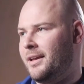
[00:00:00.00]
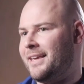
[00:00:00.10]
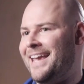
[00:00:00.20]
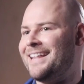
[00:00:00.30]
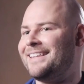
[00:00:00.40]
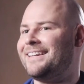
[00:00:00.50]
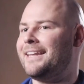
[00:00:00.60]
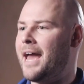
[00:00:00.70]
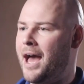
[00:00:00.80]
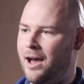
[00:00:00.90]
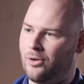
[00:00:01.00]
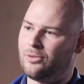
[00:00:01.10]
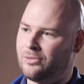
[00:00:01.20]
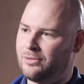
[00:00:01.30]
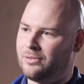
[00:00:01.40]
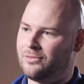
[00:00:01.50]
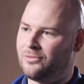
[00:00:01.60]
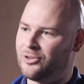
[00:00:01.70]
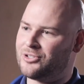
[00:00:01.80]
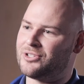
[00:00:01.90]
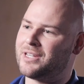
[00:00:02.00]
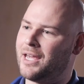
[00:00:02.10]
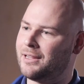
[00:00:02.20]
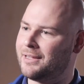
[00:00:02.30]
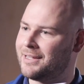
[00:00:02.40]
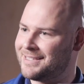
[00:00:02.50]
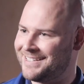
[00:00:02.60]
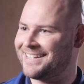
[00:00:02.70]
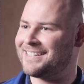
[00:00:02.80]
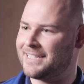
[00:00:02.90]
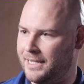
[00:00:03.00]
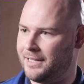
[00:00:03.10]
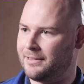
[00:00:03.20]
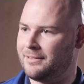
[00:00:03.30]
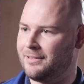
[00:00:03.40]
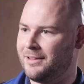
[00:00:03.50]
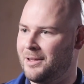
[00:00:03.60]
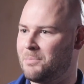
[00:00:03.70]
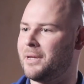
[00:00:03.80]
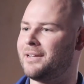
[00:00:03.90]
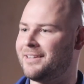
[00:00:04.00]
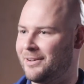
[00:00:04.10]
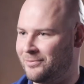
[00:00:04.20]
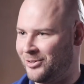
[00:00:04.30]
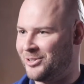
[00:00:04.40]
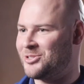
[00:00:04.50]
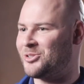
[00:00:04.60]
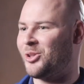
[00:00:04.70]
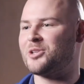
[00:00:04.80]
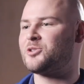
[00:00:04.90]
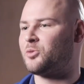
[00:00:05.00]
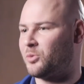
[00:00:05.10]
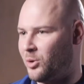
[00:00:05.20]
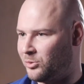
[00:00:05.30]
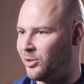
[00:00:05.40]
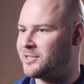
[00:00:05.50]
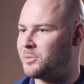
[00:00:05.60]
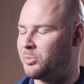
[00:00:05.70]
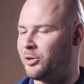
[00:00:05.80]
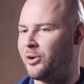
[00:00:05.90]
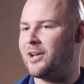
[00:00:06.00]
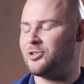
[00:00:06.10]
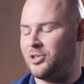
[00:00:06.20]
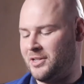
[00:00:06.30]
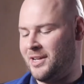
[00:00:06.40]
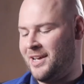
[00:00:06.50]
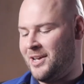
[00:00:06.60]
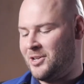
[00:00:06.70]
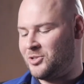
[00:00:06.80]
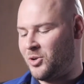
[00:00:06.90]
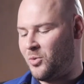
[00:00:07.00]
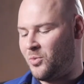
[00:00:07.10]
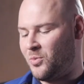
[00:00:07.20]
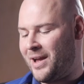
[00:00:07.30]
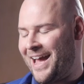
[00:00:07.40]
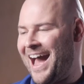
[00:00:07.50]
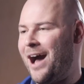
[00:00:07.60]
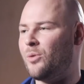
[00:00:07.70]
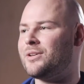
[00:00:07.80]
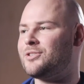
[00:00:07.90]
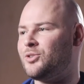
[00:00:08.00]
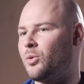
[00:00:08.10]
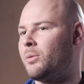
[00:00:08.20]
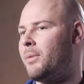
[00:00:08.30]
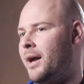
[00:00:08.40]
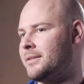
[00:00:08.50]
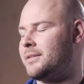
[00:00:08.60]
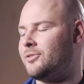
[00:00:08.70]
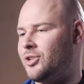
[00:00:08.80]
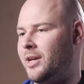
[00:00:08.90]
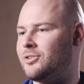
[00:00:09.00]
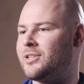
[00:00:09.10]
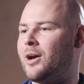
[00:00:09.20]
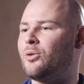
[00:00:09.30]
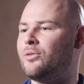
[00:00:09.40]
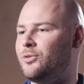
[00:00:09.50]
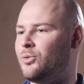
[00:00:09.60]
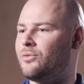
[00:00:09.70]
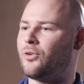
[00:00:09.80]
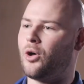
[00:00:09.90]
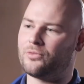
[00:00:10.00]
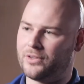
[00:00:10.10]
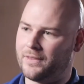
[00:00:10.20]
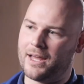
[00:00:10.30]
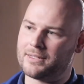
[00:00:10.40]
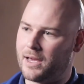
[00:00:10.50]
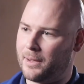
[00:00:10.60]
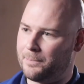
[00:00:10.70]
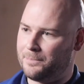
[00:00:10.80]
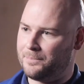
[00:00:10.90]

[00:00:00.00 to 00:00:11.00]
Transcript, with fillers: Kaleigh now versus Kaleigh at 16. Big difference, lots of growth, lots of progression. So how has your mindset changed? How have you evolved in that time?